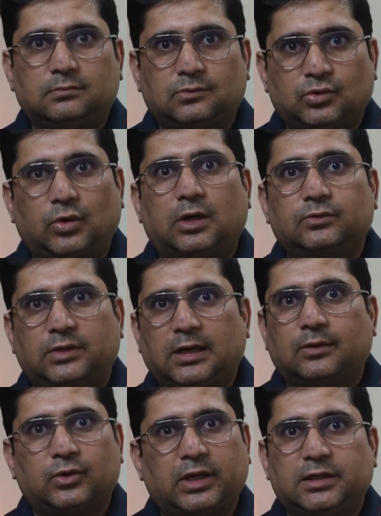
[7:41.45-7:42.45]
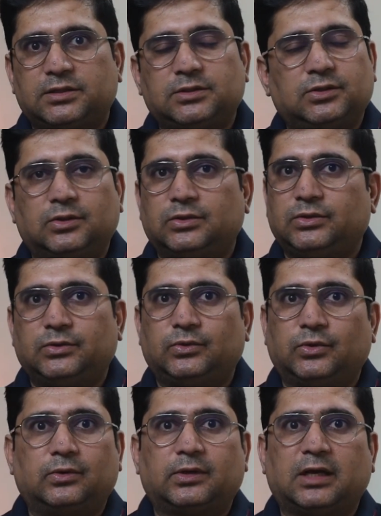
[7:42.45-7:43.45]
throughout that occasion you know you
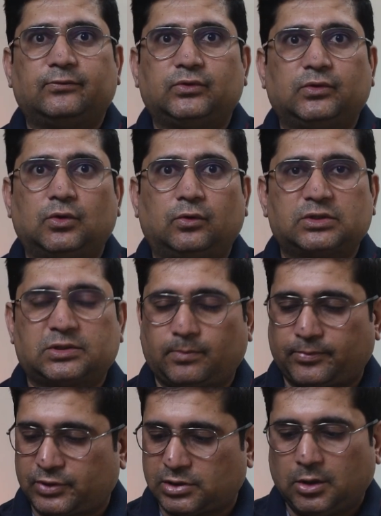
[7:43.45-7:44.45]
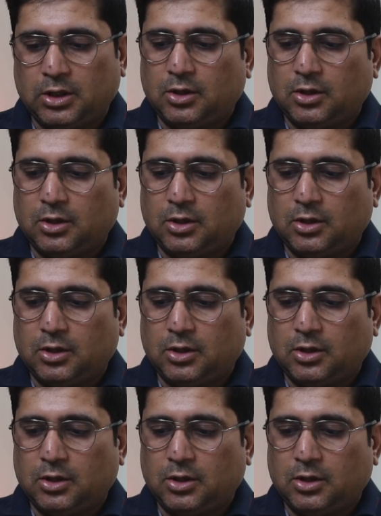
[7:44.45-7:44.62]
don't have to overspray,